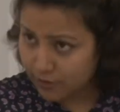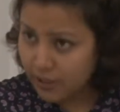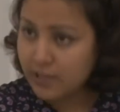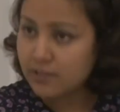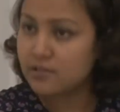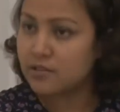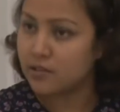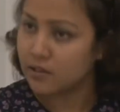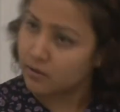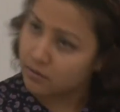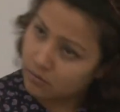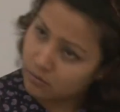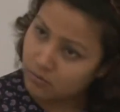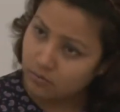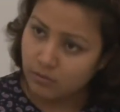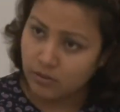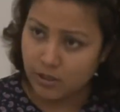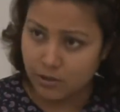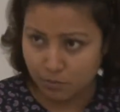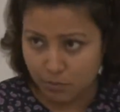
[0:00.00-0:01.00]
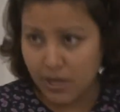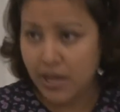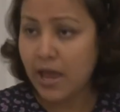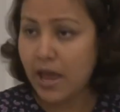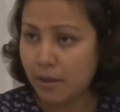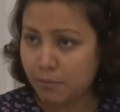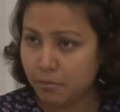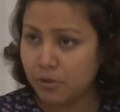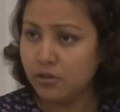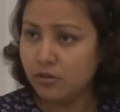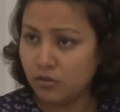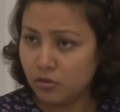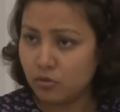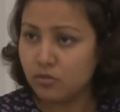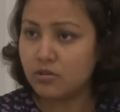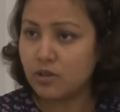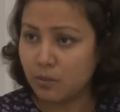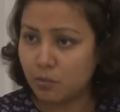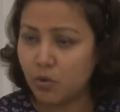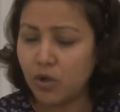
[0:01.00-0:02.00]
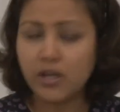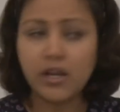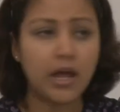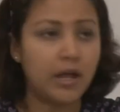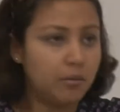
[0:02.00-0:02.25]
Let us say it may happen to someone